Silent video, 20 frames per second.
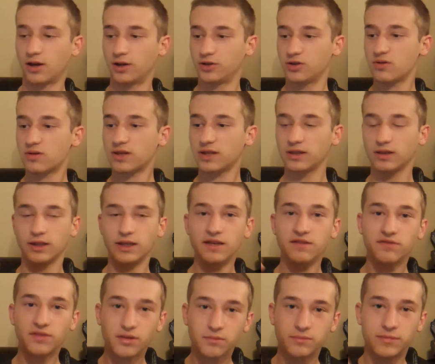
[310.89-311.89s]
you can
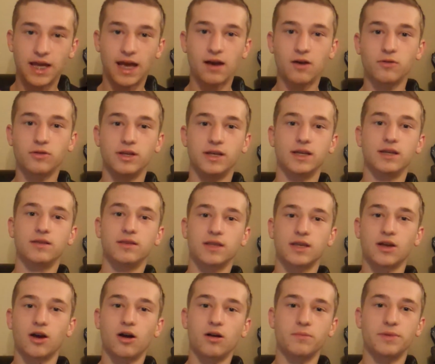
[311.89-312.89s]
leave them down in the
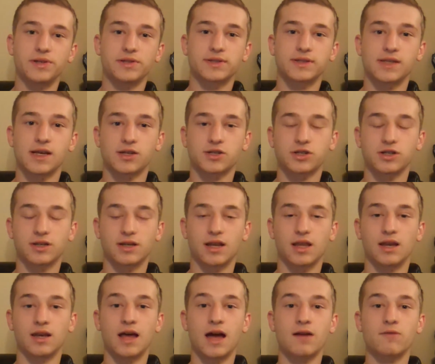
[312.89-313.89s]
comment section,
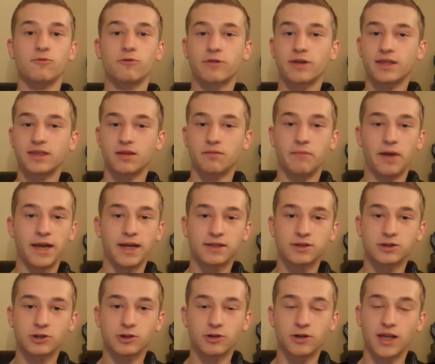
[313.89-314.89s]
and I will get them
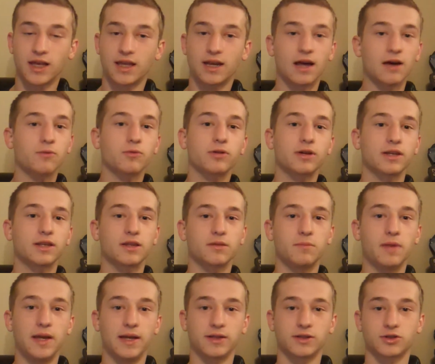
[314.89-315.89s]
answered, and I will get
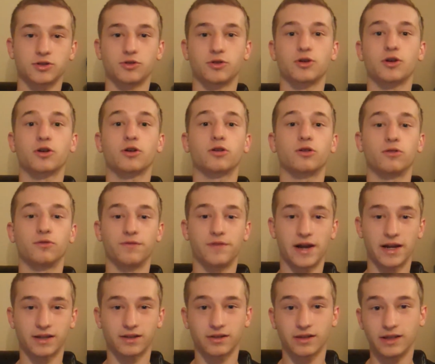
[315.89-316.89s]
them answered
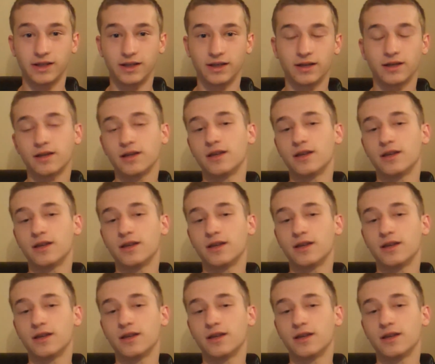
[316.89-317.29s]
correctly.